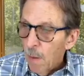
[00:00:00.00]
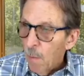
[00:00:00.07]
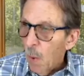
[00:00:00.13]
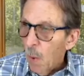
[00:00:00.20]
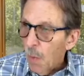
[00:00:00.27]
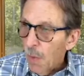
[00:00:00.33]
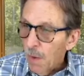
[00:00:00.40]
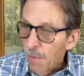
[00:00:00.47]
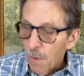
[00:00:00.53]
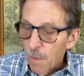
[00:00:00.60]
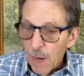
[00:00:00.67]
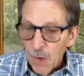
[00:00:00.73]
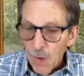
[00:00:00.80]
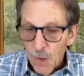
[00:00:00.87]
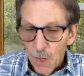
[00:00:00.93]
both
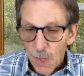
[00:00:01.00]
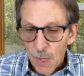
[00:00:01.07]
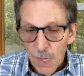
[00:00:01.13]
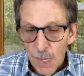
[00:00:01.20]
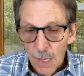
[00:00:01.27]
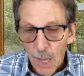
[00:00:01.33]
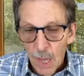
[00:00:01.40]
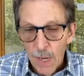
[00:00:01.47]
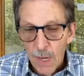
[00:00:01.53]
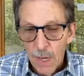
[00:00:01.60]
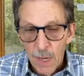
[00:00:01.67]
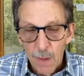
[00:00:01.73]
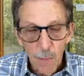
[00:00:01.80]
informational and enlightening.